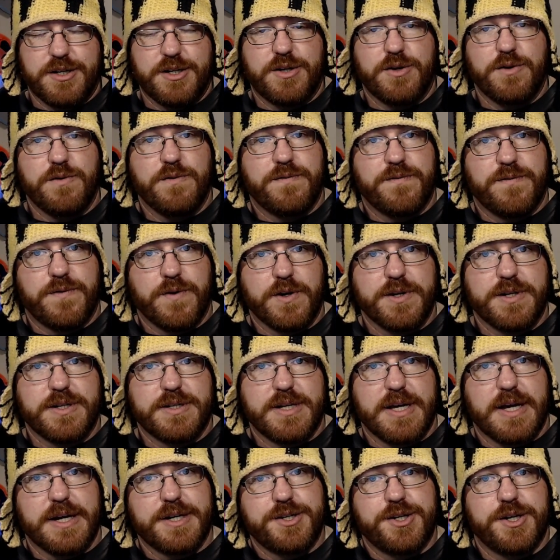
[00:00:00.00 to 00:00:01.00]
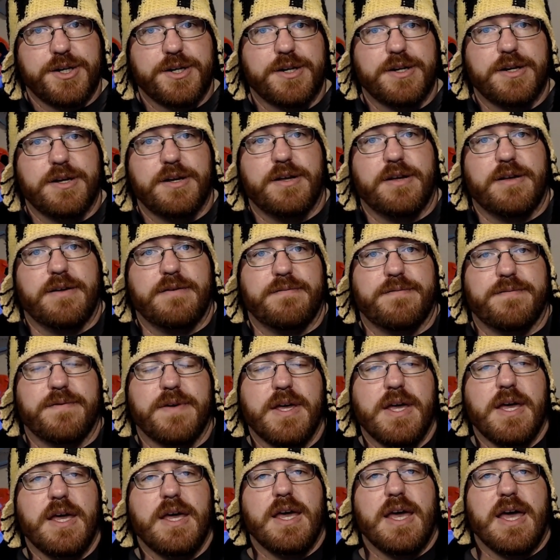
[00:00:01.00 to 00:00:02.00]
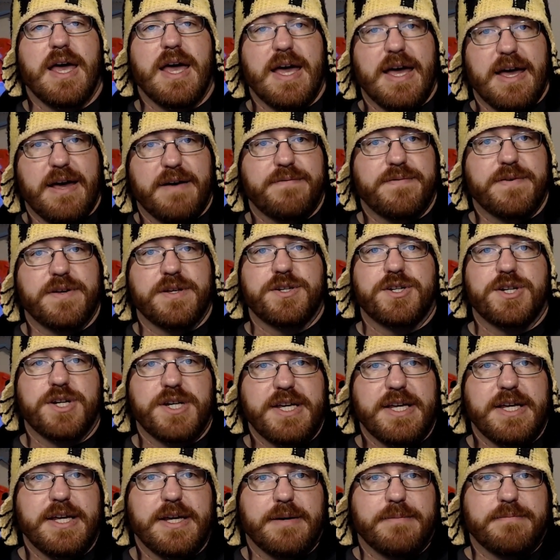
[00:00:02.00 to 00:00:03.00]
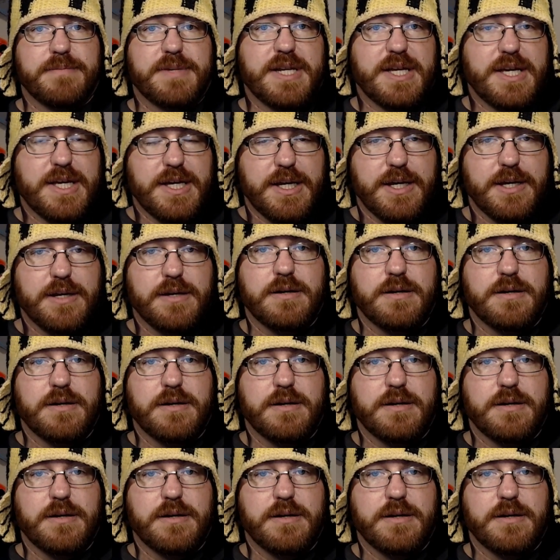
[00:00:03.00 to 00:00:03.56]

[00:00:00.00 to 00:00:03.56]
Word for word: 2-foot section of 1/2-inch EMT